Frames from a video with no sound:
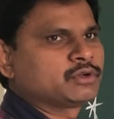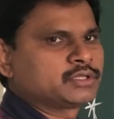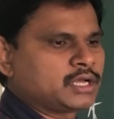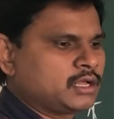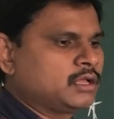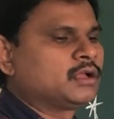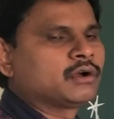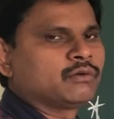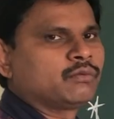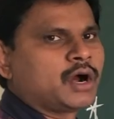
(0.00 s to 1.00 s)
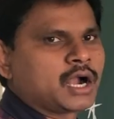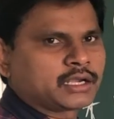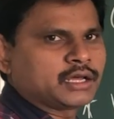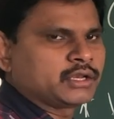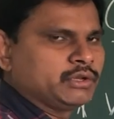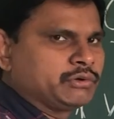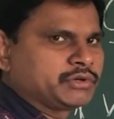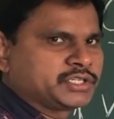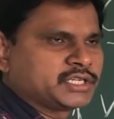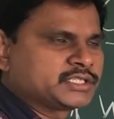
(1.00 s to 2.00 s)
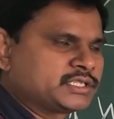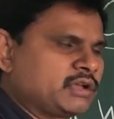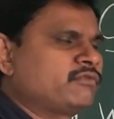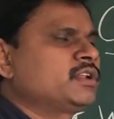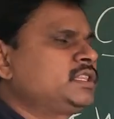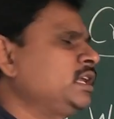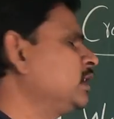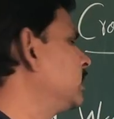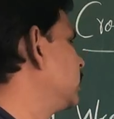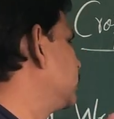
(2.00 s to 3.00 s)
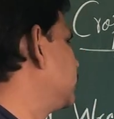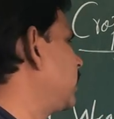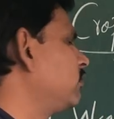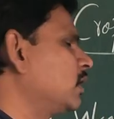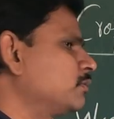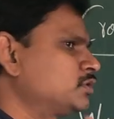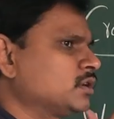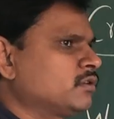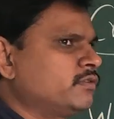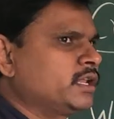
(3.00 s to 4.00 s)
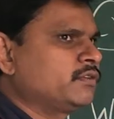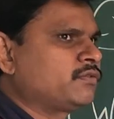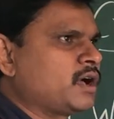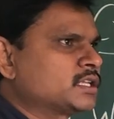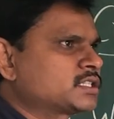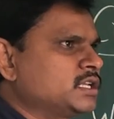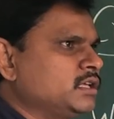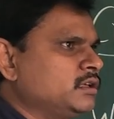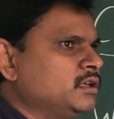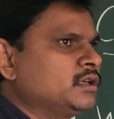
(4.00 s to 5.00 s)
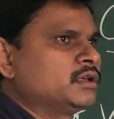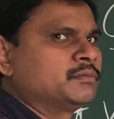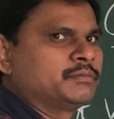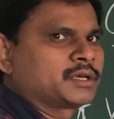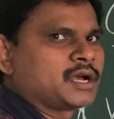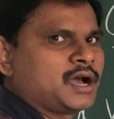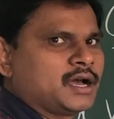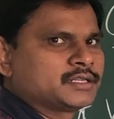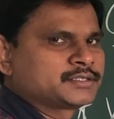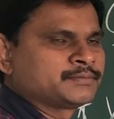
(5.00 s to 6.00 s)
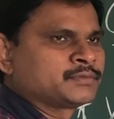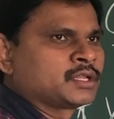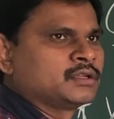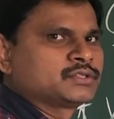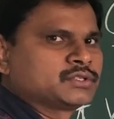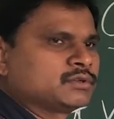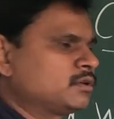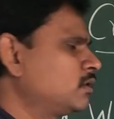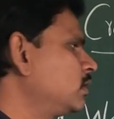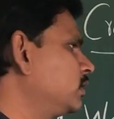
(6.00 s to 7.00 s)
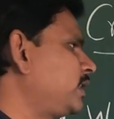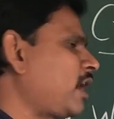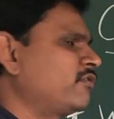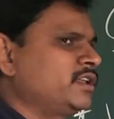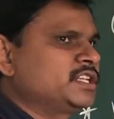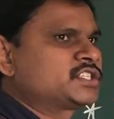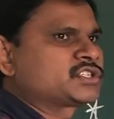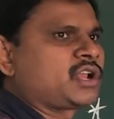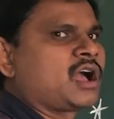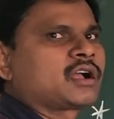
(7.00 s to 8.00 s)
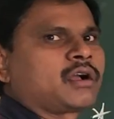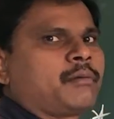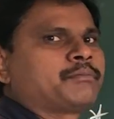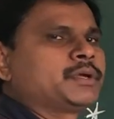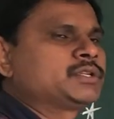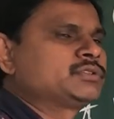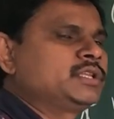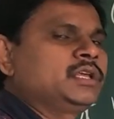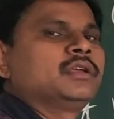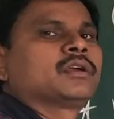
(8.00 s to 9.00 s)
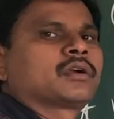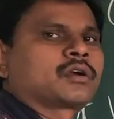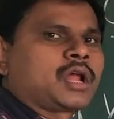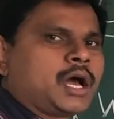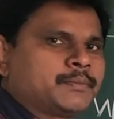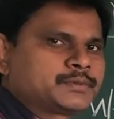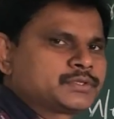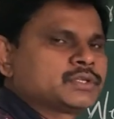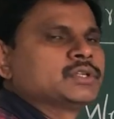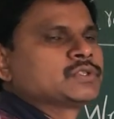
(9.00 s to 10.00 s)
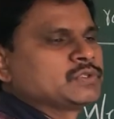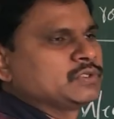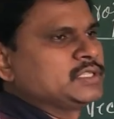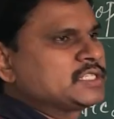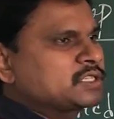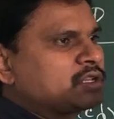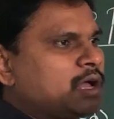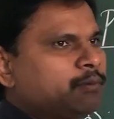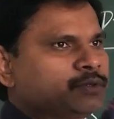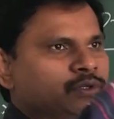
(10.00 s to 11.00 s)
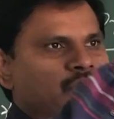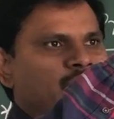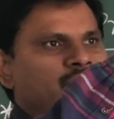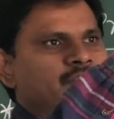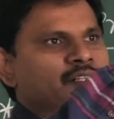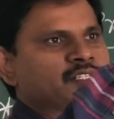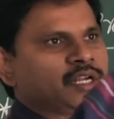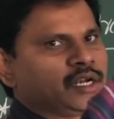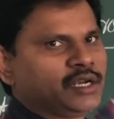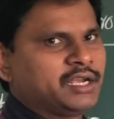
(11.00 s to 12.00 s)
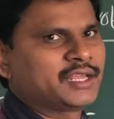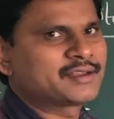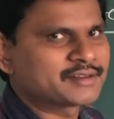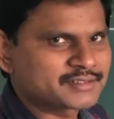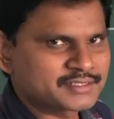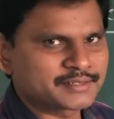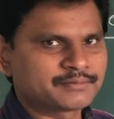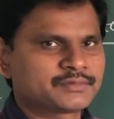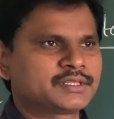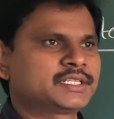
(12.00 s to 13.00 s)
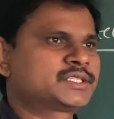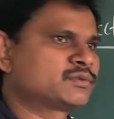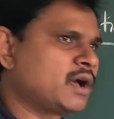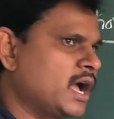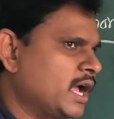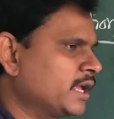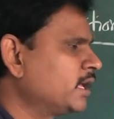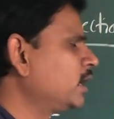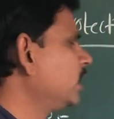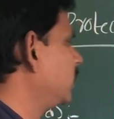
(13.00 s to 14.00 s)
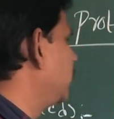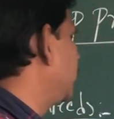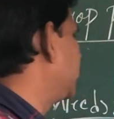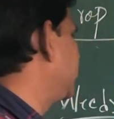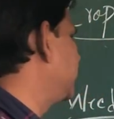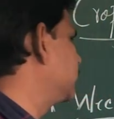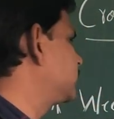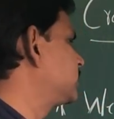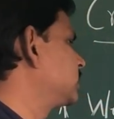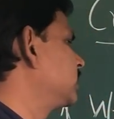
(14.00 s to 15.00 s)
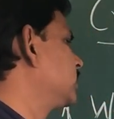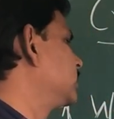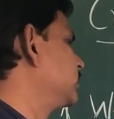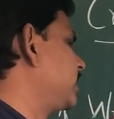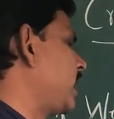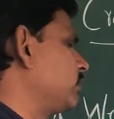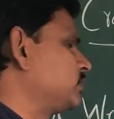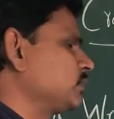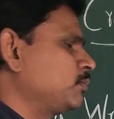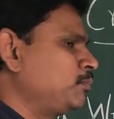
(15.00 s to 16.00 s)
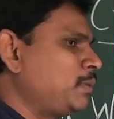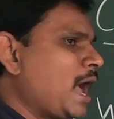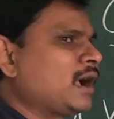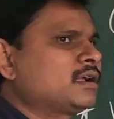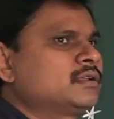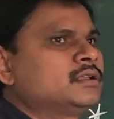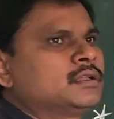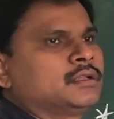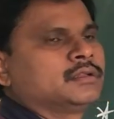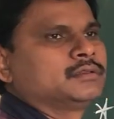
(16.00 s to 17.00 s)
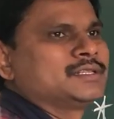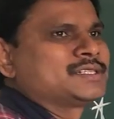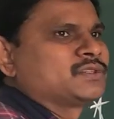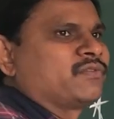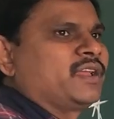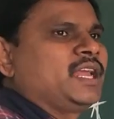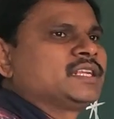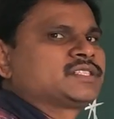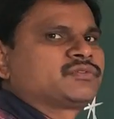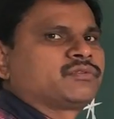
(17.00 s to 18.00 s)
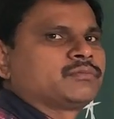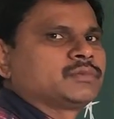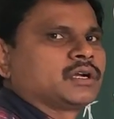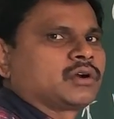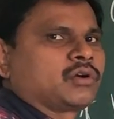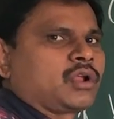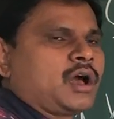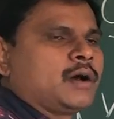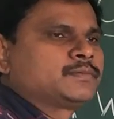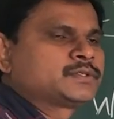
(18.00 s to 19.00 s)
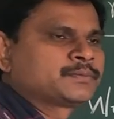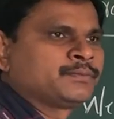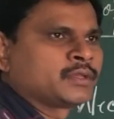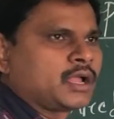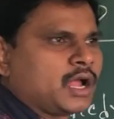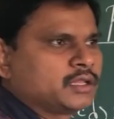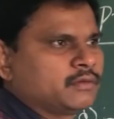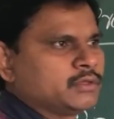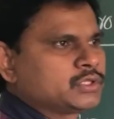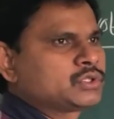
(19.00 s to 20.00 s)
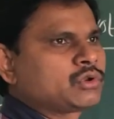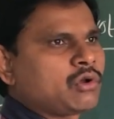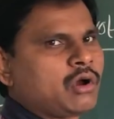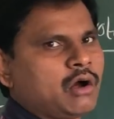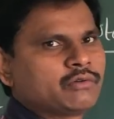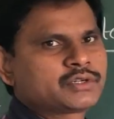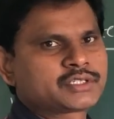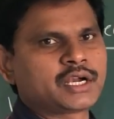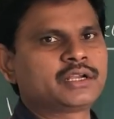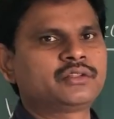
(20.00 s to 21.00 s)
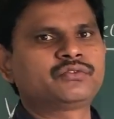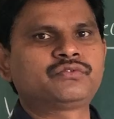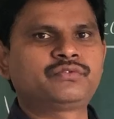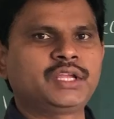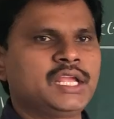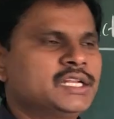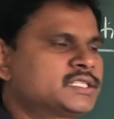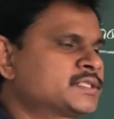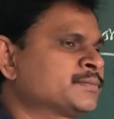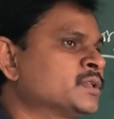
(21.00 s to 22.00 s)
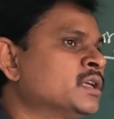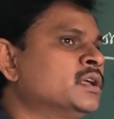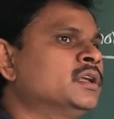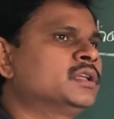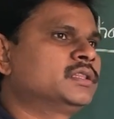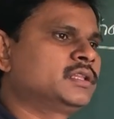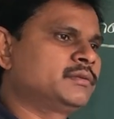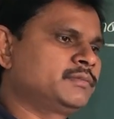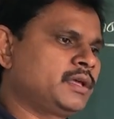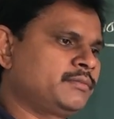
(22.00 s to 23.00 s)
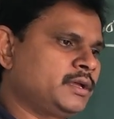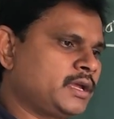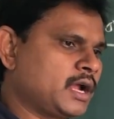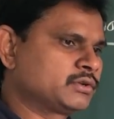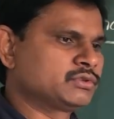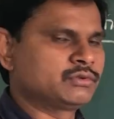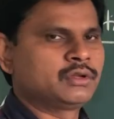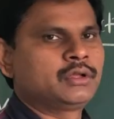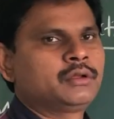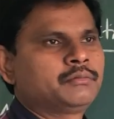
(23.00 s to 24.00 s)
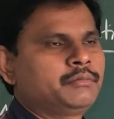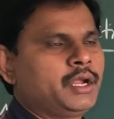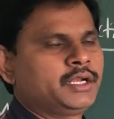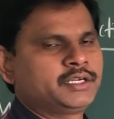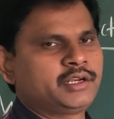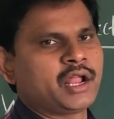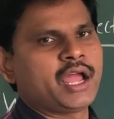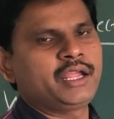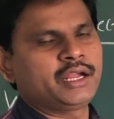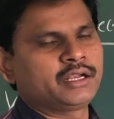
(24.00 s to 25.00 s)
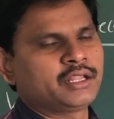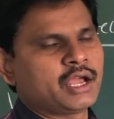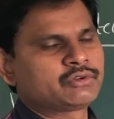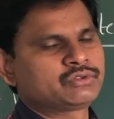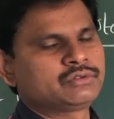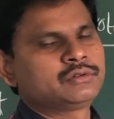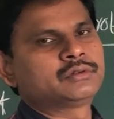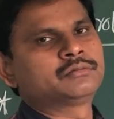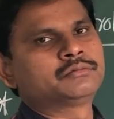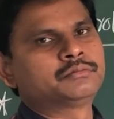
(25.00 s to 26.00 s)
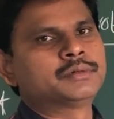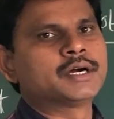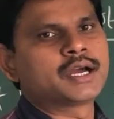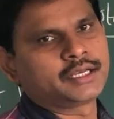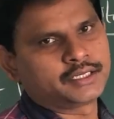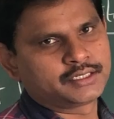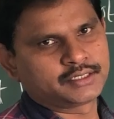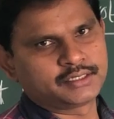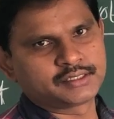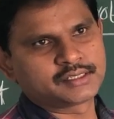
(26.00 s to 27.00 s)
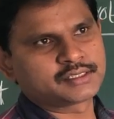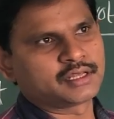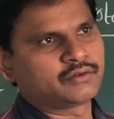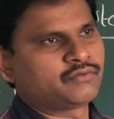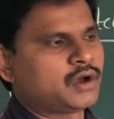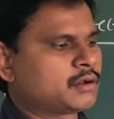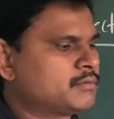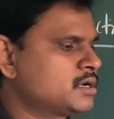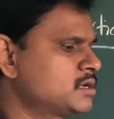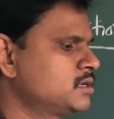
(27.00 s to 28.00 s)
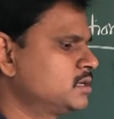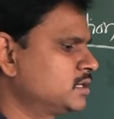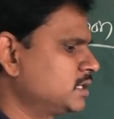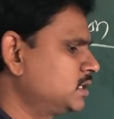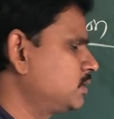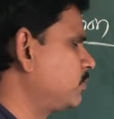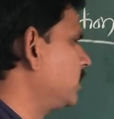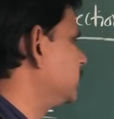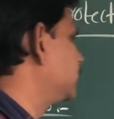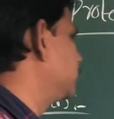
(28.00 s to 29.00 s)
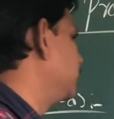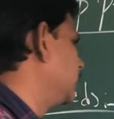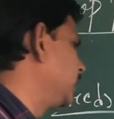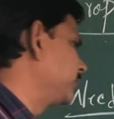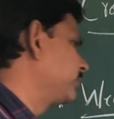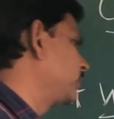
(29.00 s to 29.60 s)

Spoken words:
the water, nutrition, everything. They will absorb very fastly because they have very strong compared to the crops. So this crops growth will start decreasing. That's why it is you have to pluck these weeds from the crops and they will throw outside the fields. Then they may have to make it dry and they have to burn it. This is the farmer responsibility.